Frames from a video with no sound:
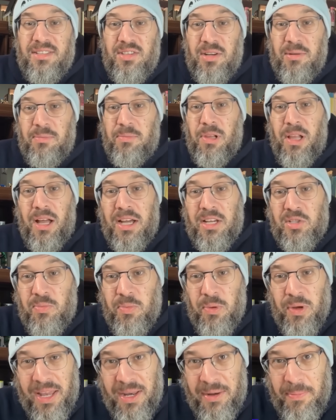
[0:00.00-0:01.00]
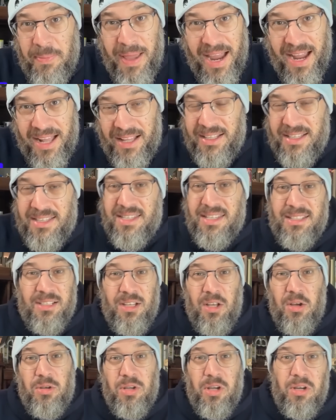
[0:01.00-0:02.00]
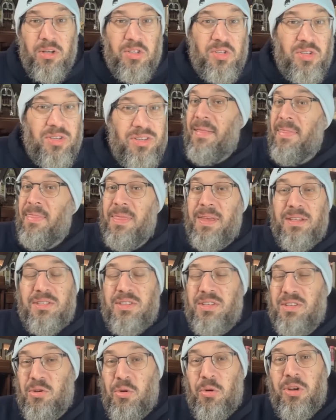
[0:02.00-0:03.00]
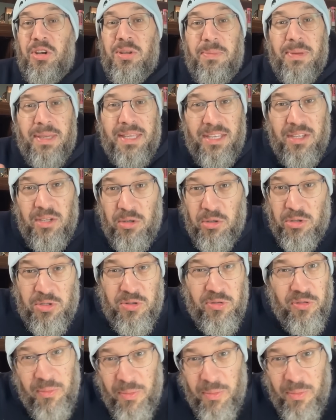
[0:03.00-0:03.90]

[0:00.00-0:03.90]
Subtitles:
and applies brand palettes and logos. This is going to be huge for